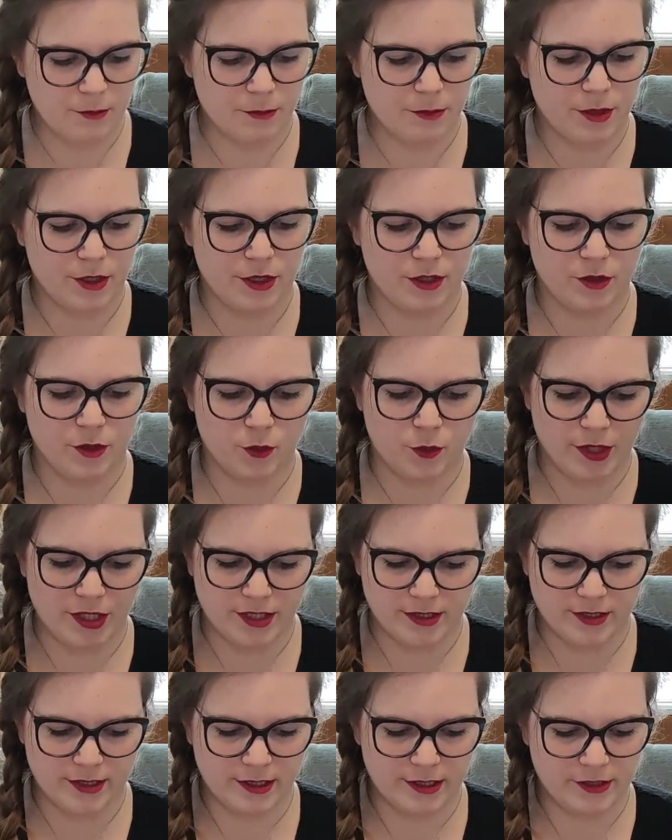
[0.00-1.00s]
But
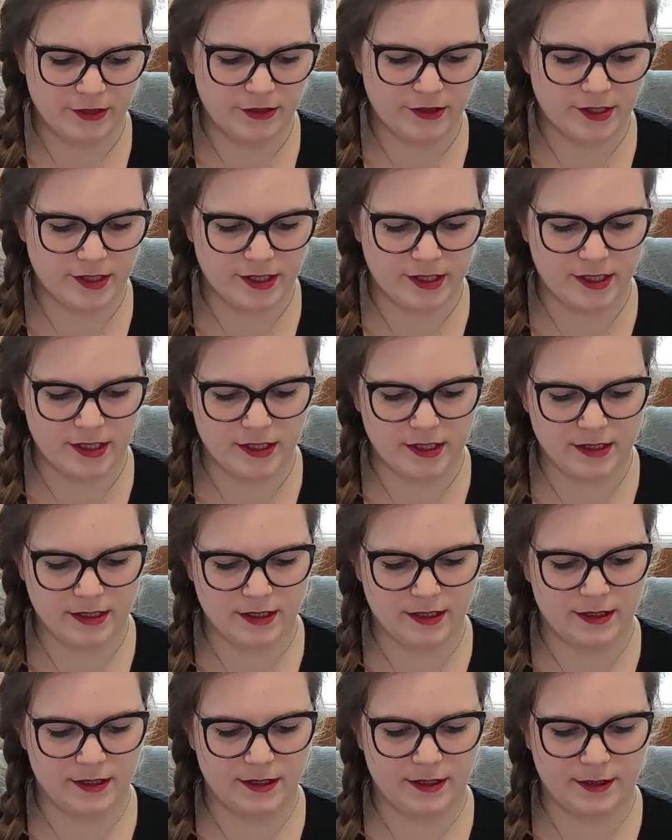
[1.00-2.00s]
wait until you see
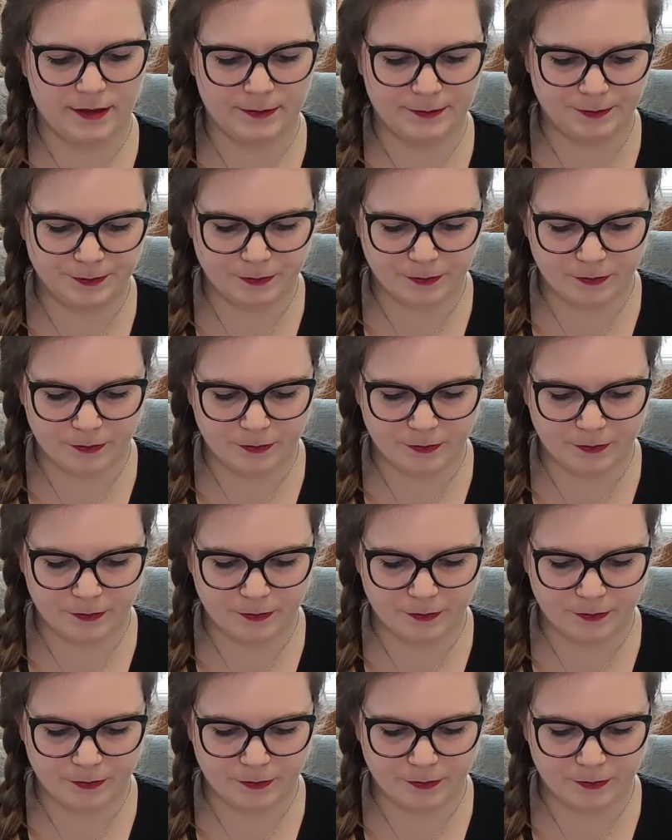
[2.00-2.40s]
the